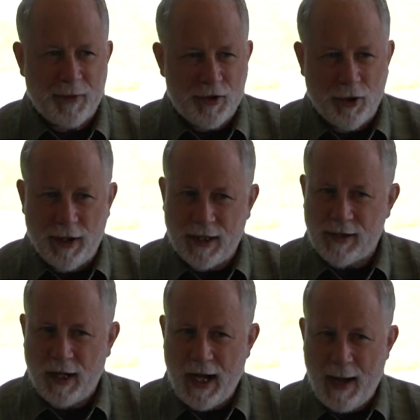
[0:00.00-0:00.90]
So that's
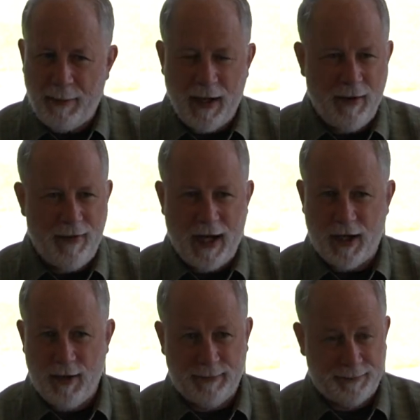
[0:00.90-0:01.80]
going to happen in a
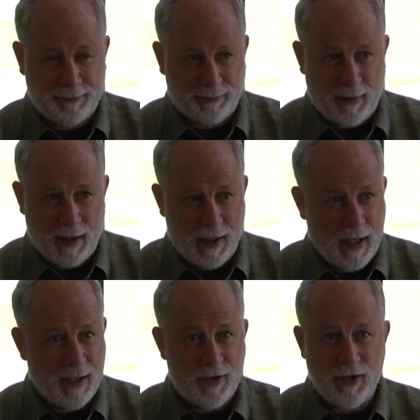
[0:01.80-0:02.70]
vacuum.
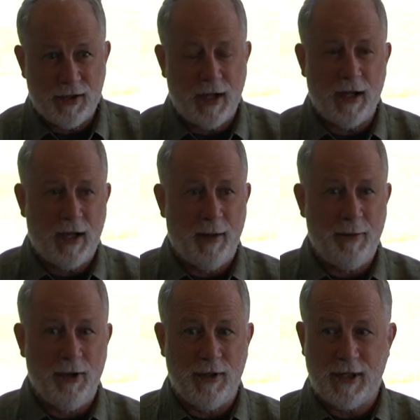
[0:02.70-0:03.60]
God's just going to come
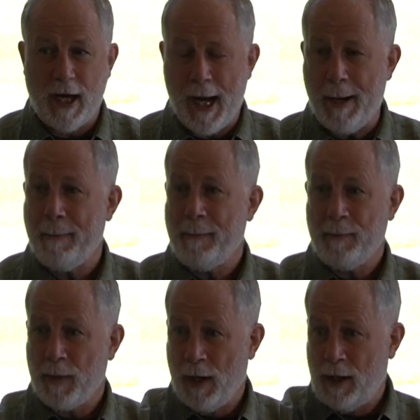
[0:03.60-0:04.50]
to you and say,
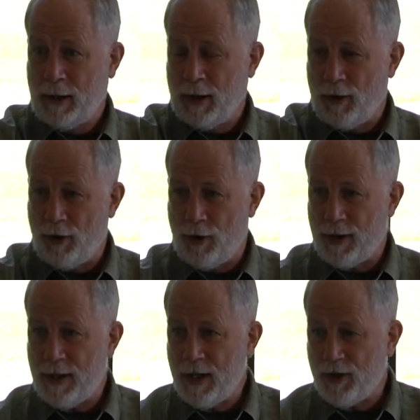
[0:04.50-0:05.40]
you're
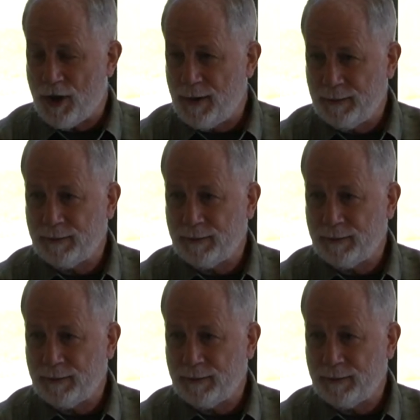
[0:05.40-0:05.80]
a teacher.